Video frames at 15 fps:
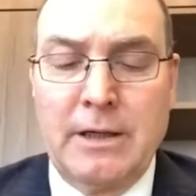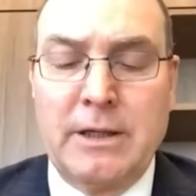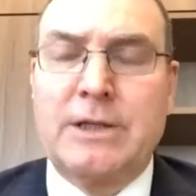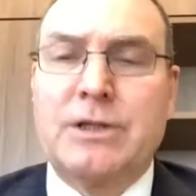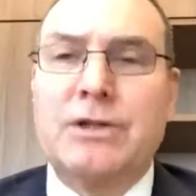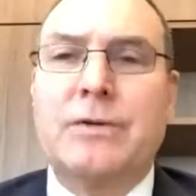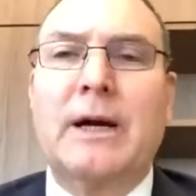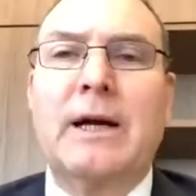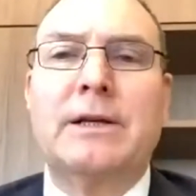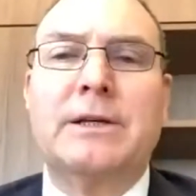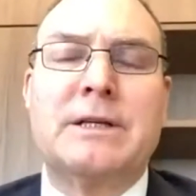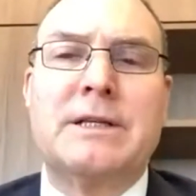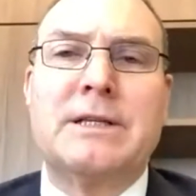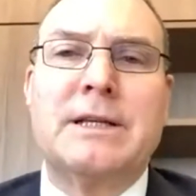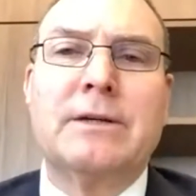Australia
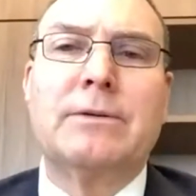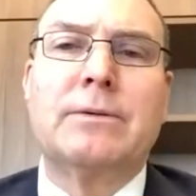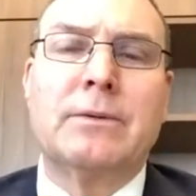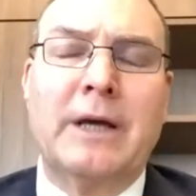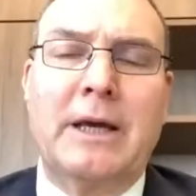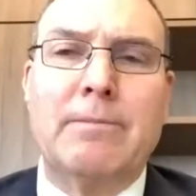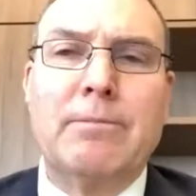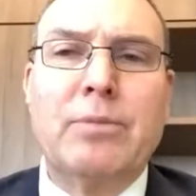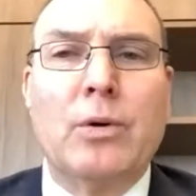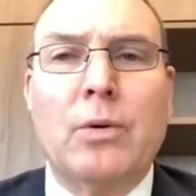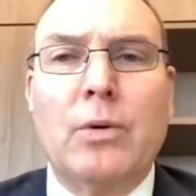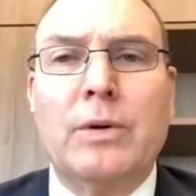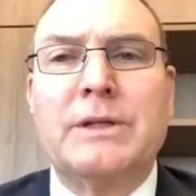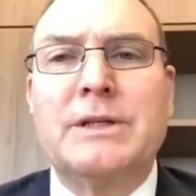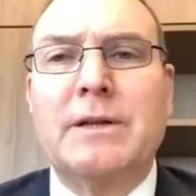still
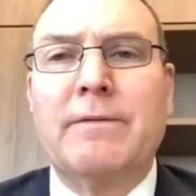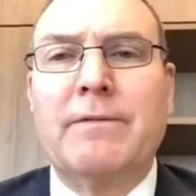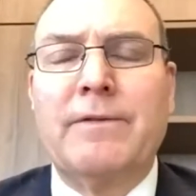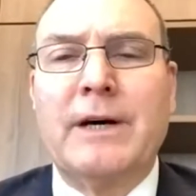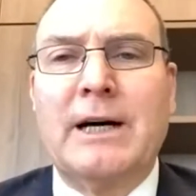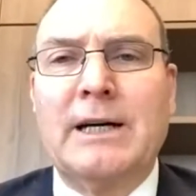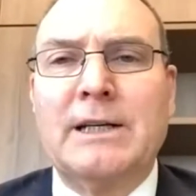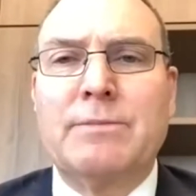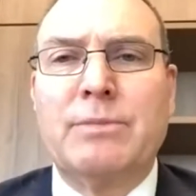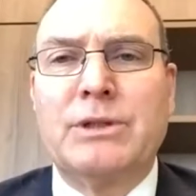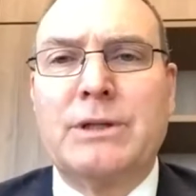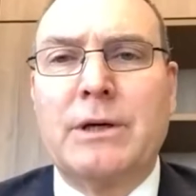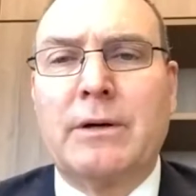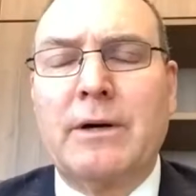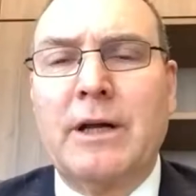imports the vast
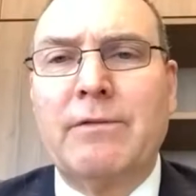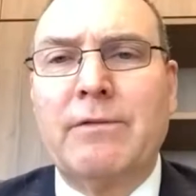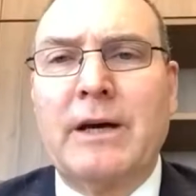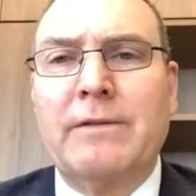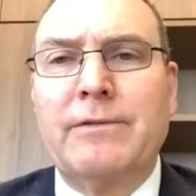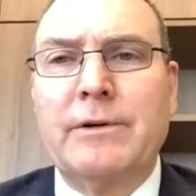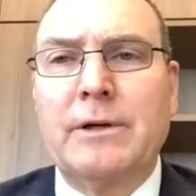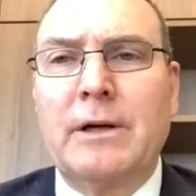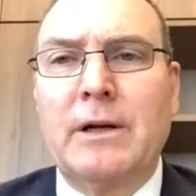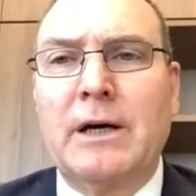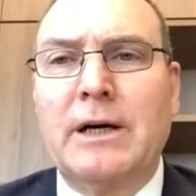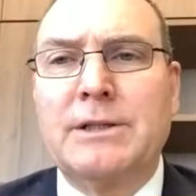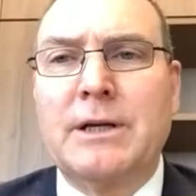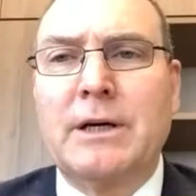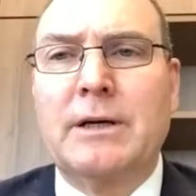majority of our
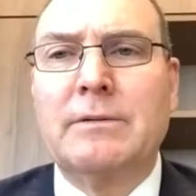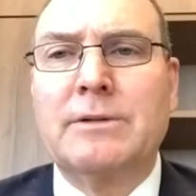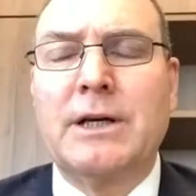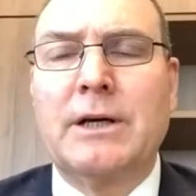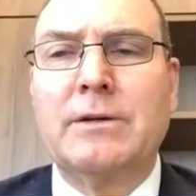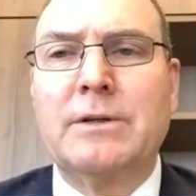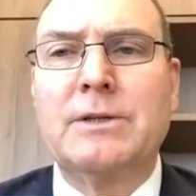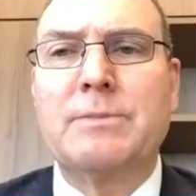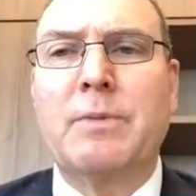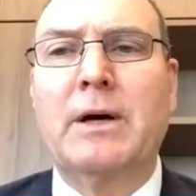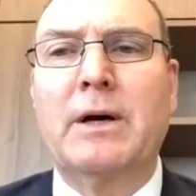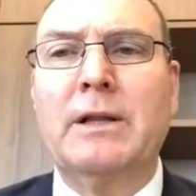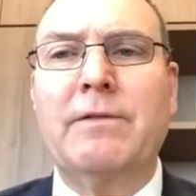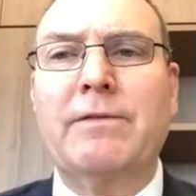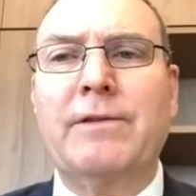fertiliser. So
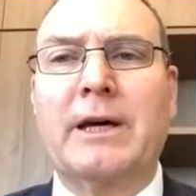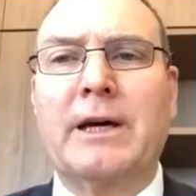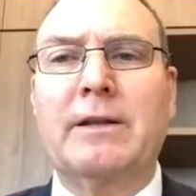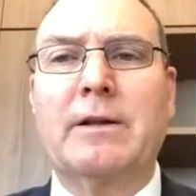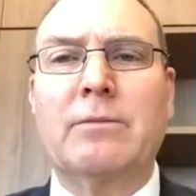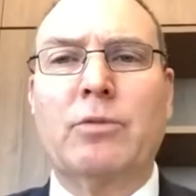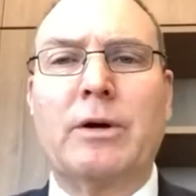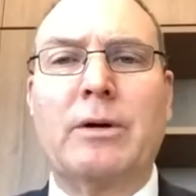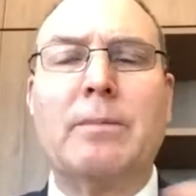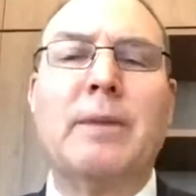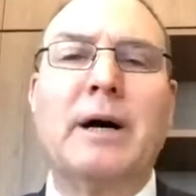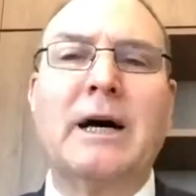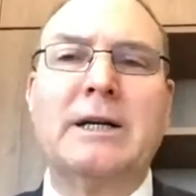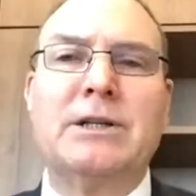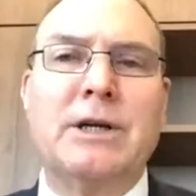despite the fact that we're a
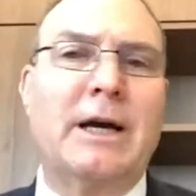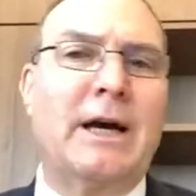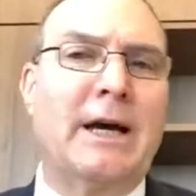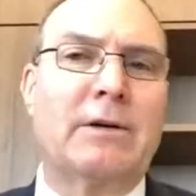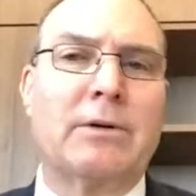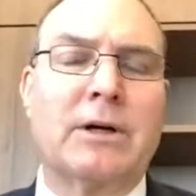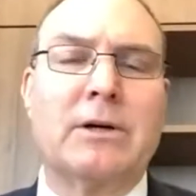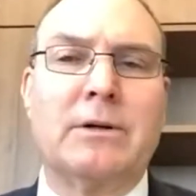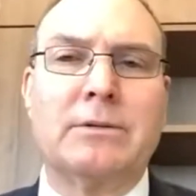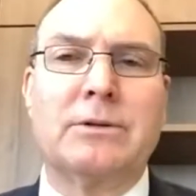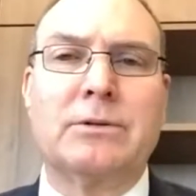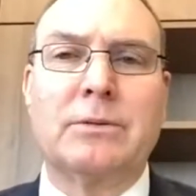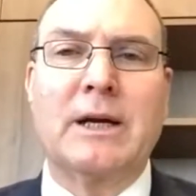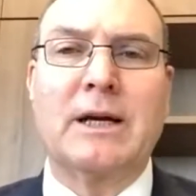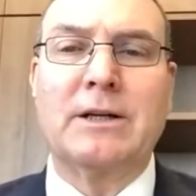major
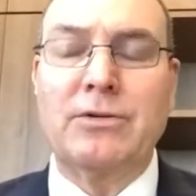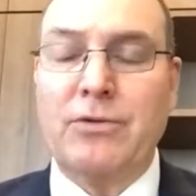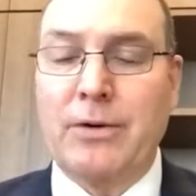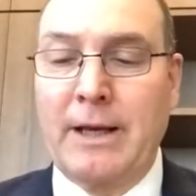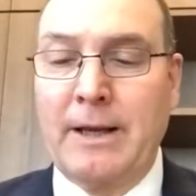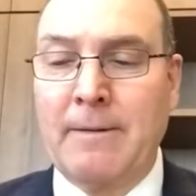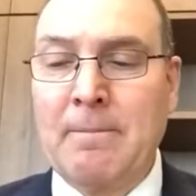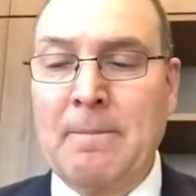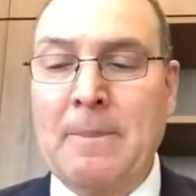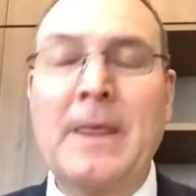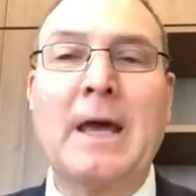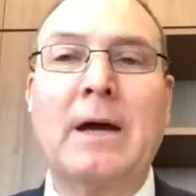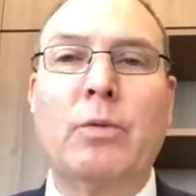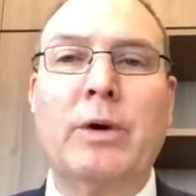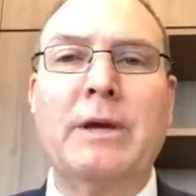agricultural country,
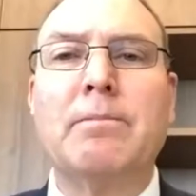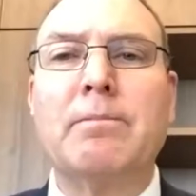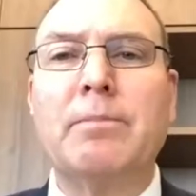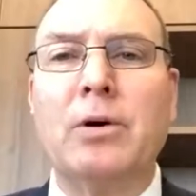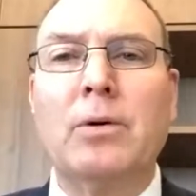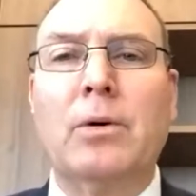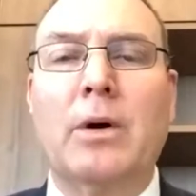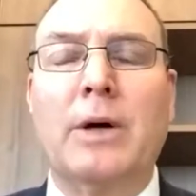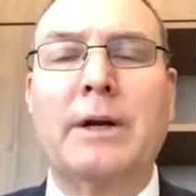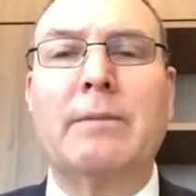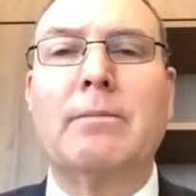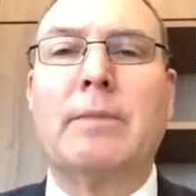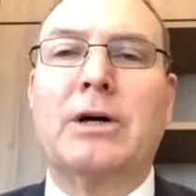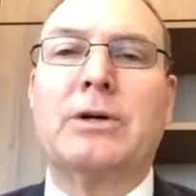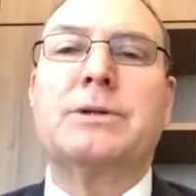we import
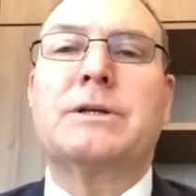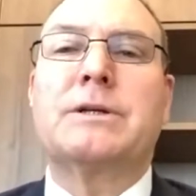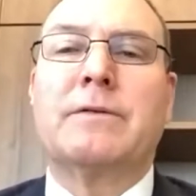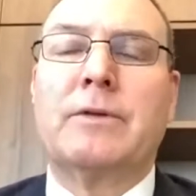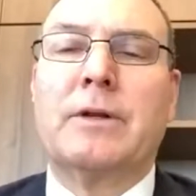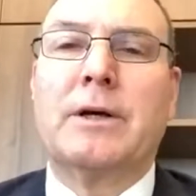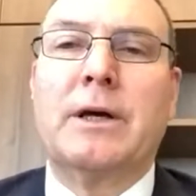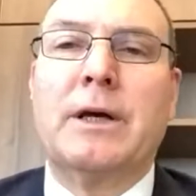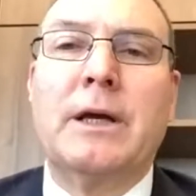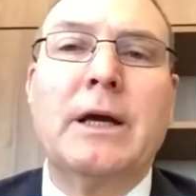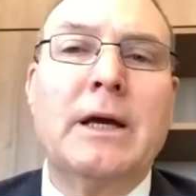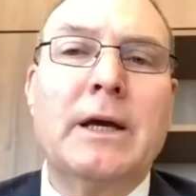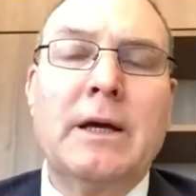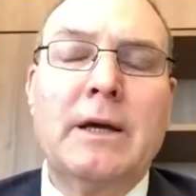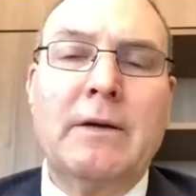most of the
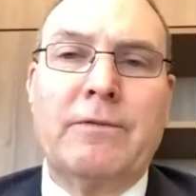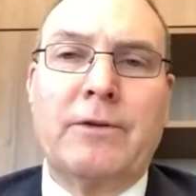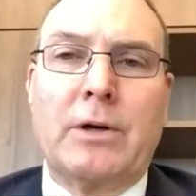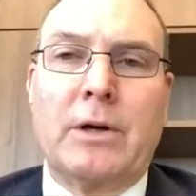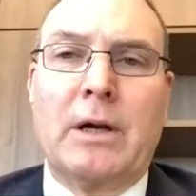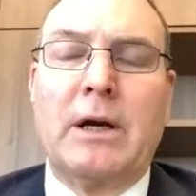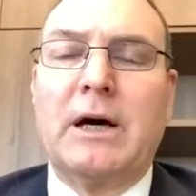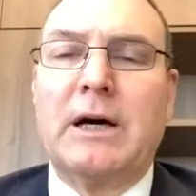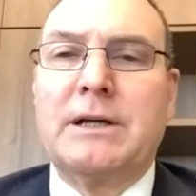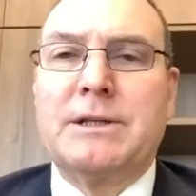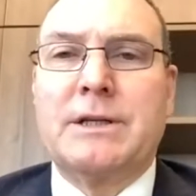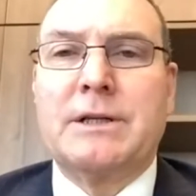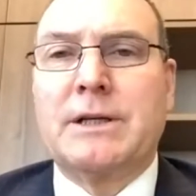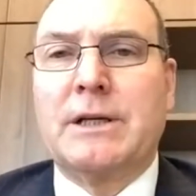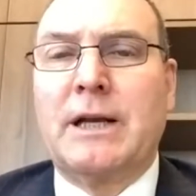
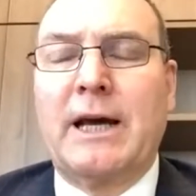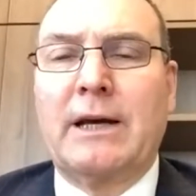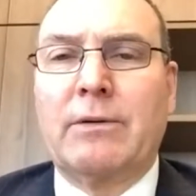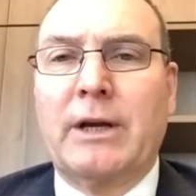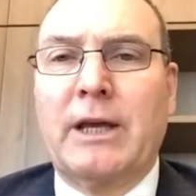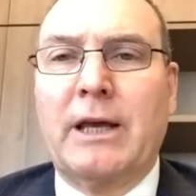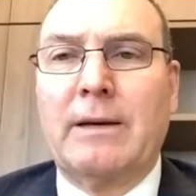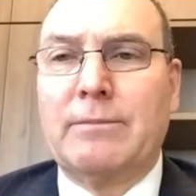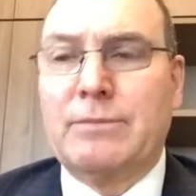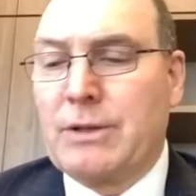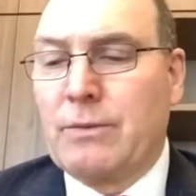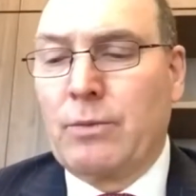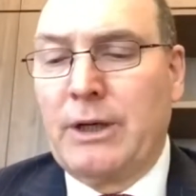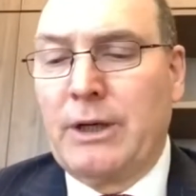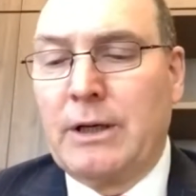fertilisers and agrichems
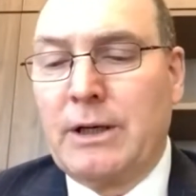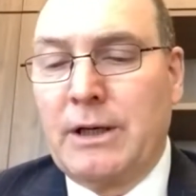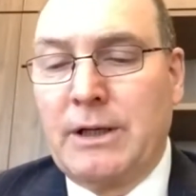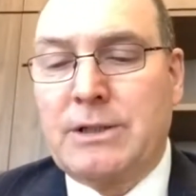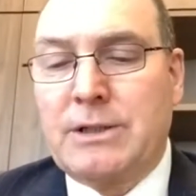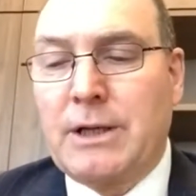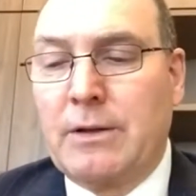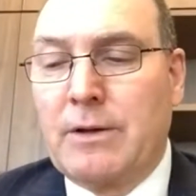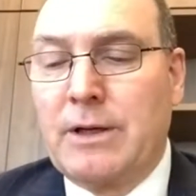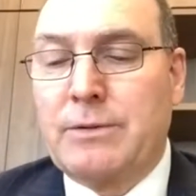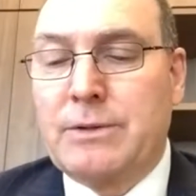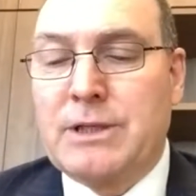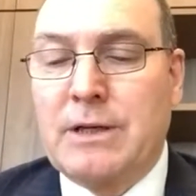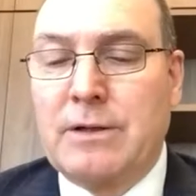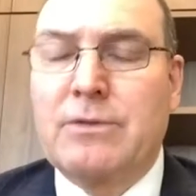that we need. So
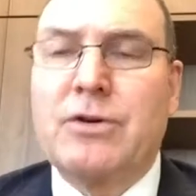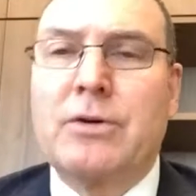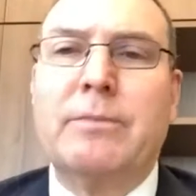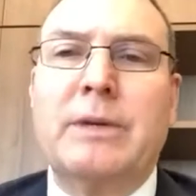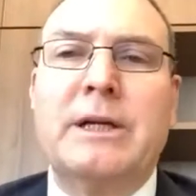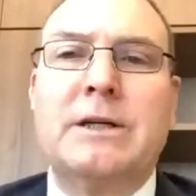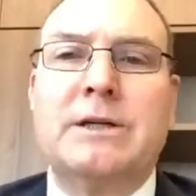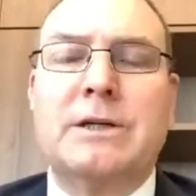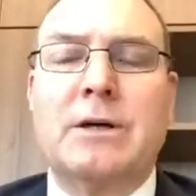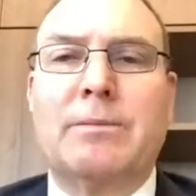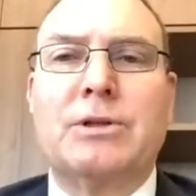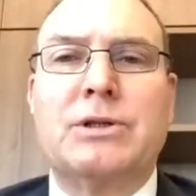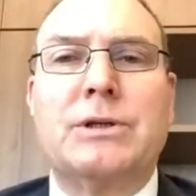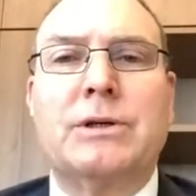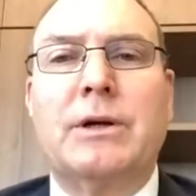there's a tremendous
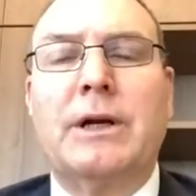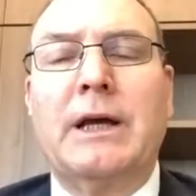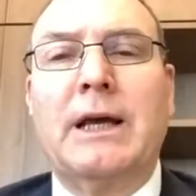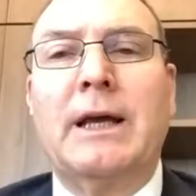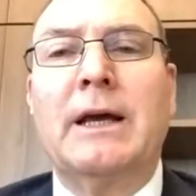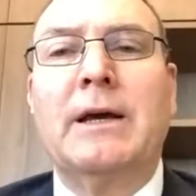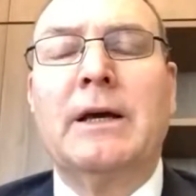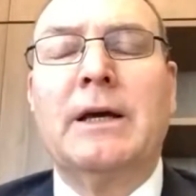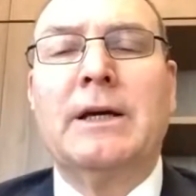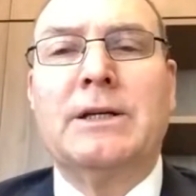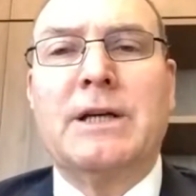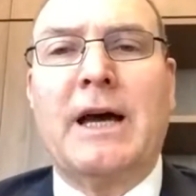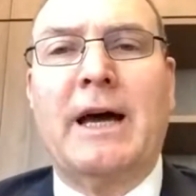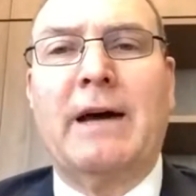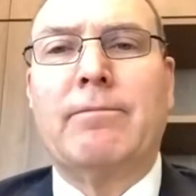opportunity
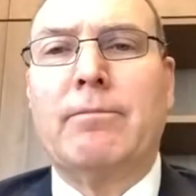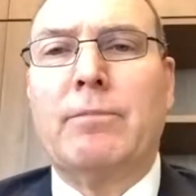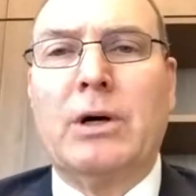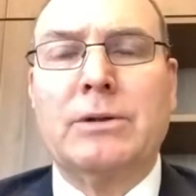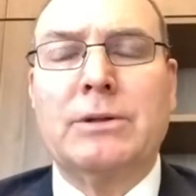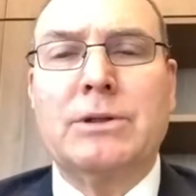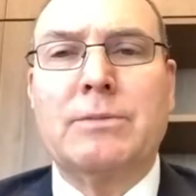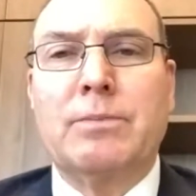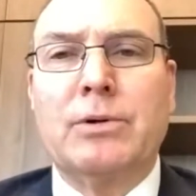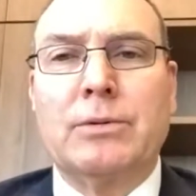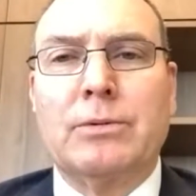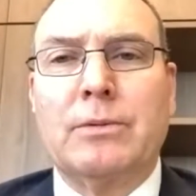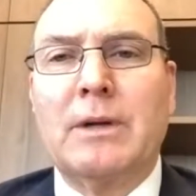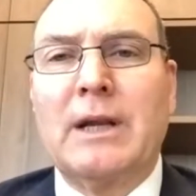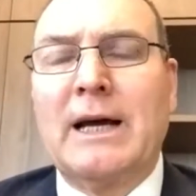to have
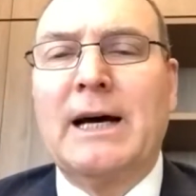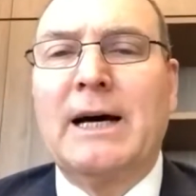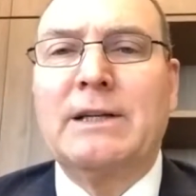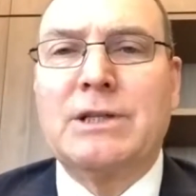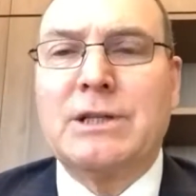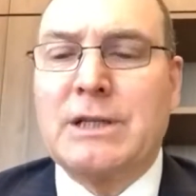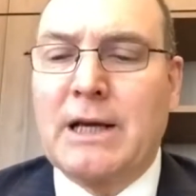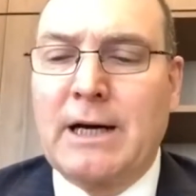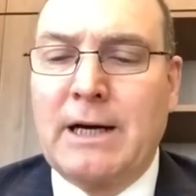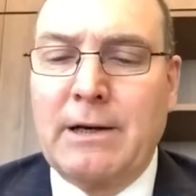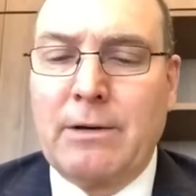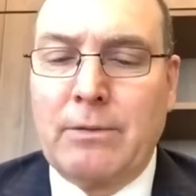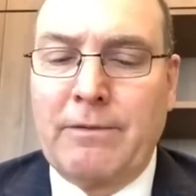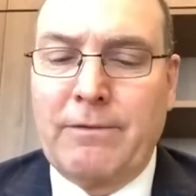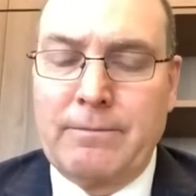multiple
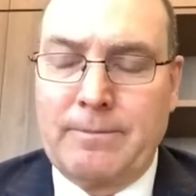large-scale